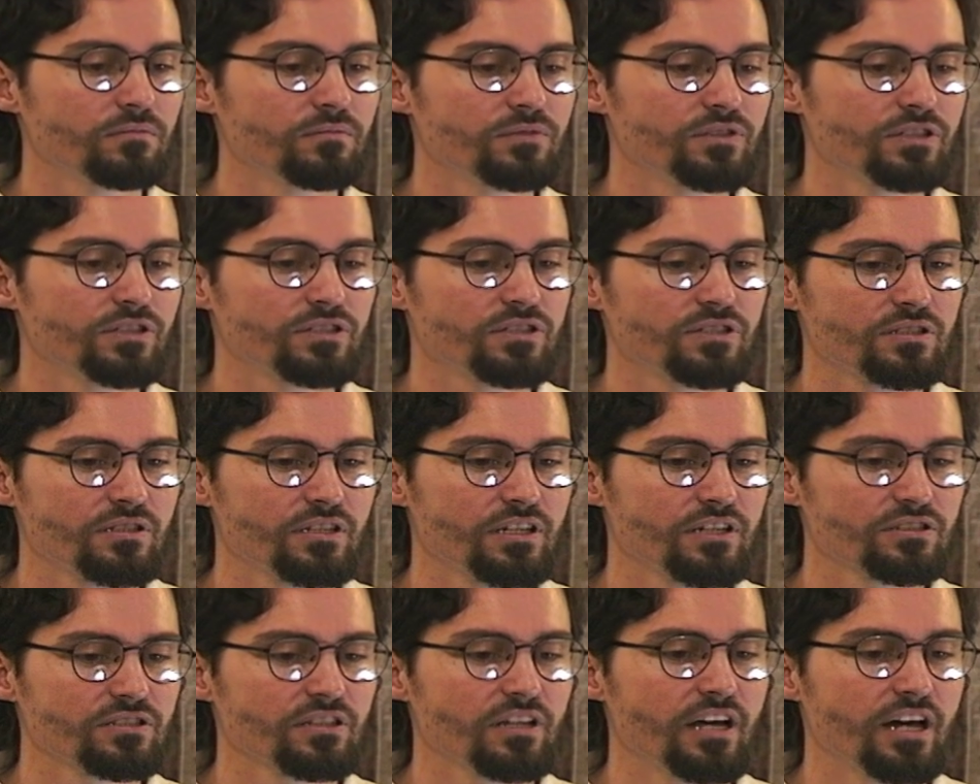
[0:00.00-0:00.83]
just
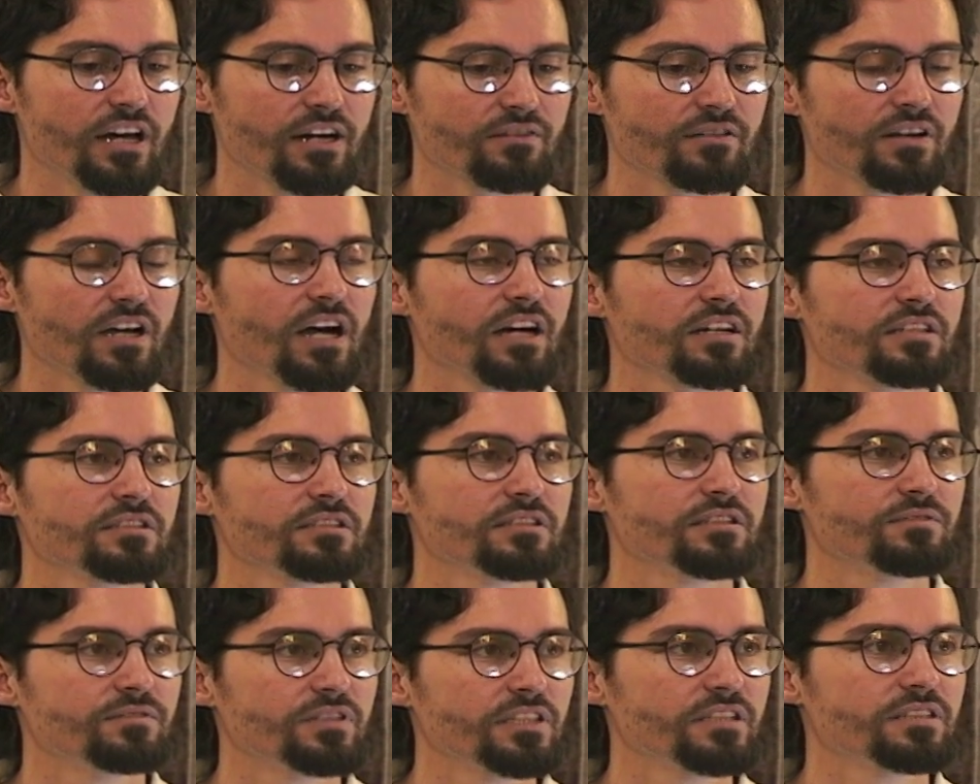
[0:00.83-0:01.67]
there's a lot of
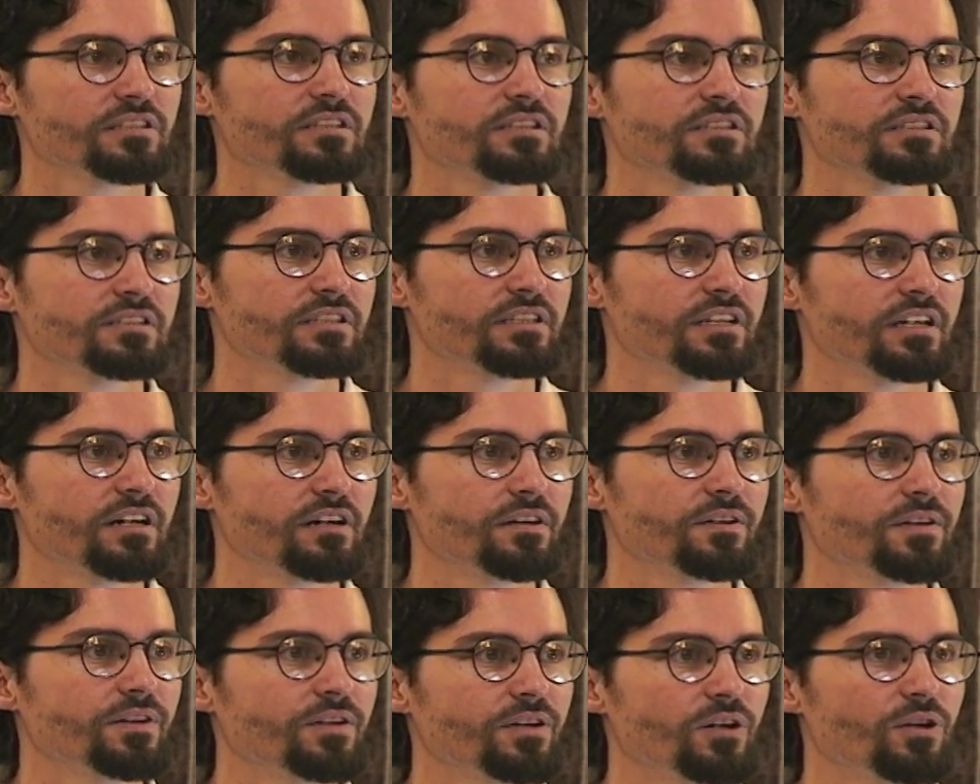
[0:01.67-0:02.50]
cognitive dissonance there
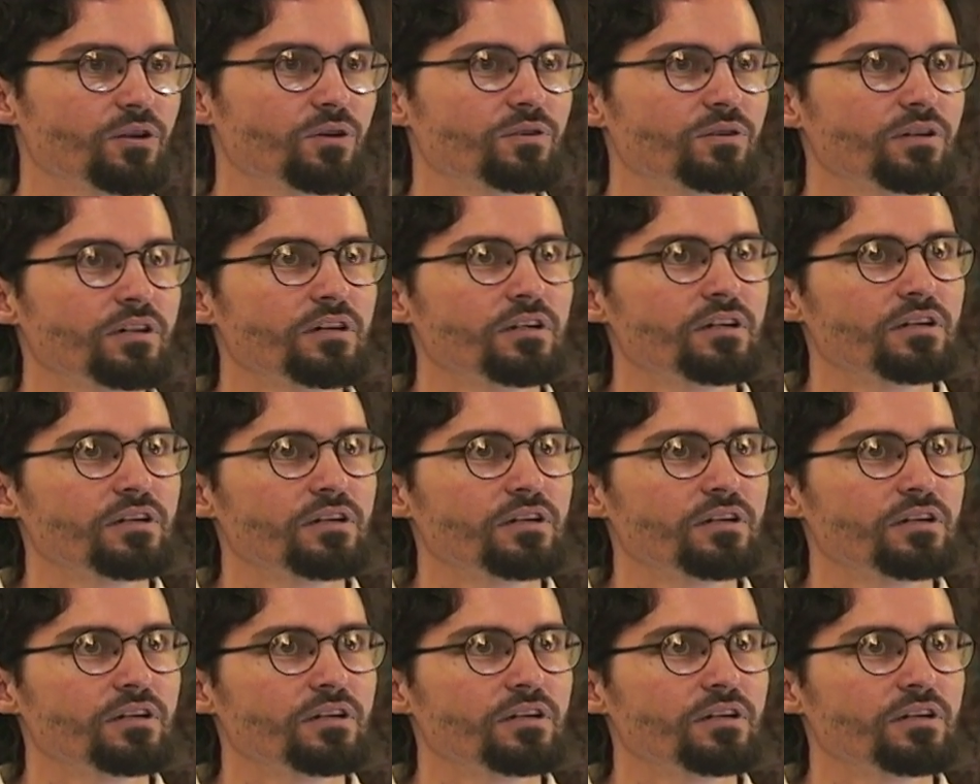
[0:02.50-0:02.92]
you know